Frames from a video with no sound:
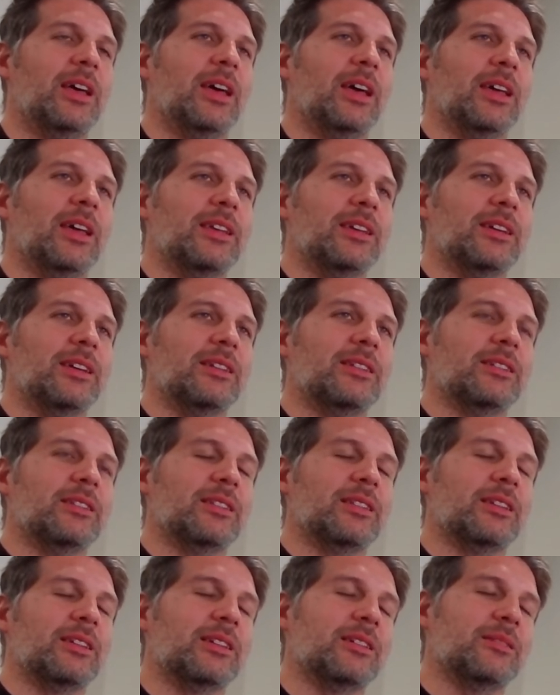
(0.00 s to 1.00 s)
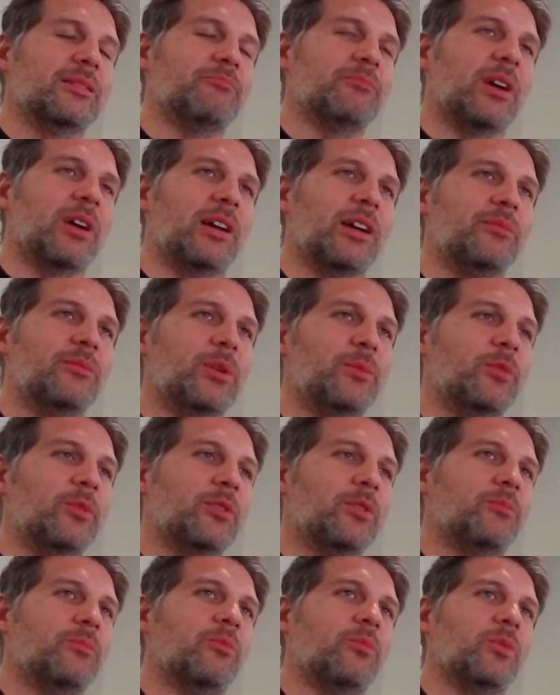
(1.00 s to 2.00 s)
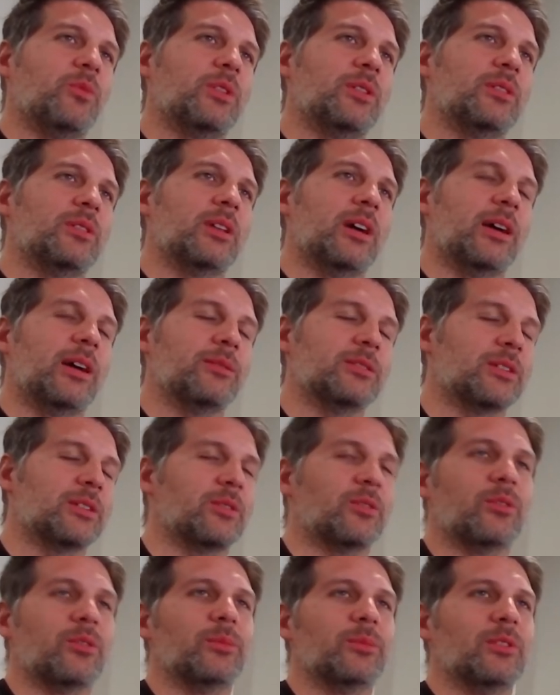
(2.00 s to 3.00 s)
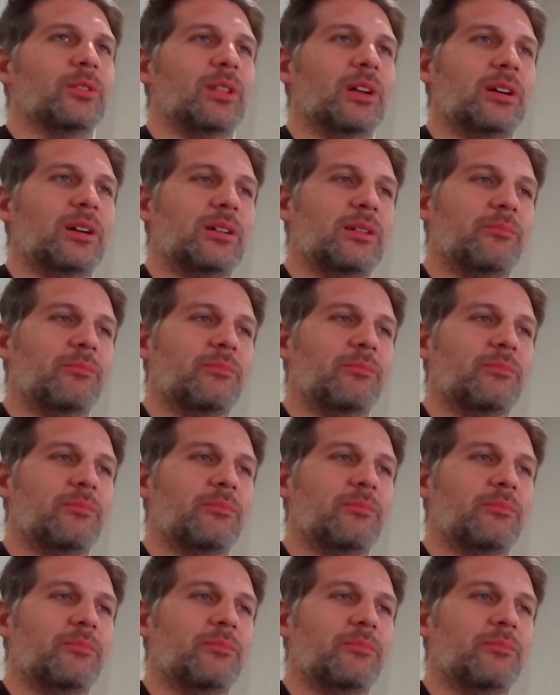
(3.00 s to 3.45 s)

And I remember when I was in criminal law,